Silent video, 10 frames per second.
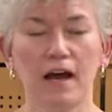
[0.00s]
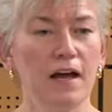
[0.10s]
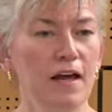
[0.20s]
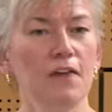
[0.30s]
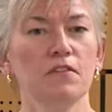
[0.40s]

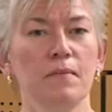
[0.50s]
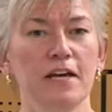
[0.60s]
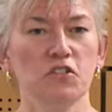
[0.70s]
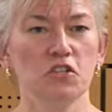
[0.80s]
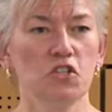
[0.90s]
I have the
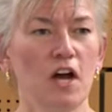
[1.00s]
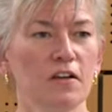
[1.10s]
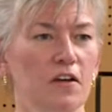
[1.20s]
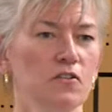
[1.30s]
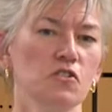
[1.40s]
magic shot
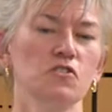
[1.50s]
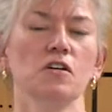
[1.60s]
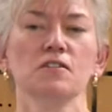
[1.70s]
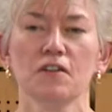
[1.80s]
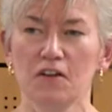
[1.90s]
here. It's
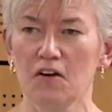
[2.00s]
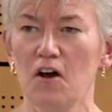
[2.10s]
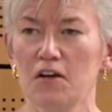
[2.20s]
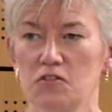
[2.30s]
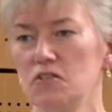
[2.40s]
just going to
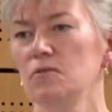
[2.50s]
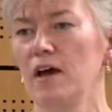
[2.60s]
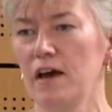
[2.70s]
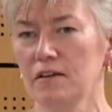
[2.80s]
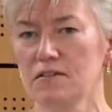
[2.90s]
cost you
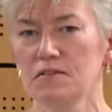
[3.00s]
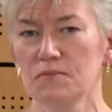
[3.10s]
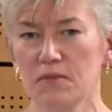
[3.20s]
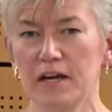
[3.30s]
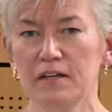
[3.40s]
X."
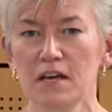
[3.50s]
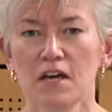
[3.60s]
Right?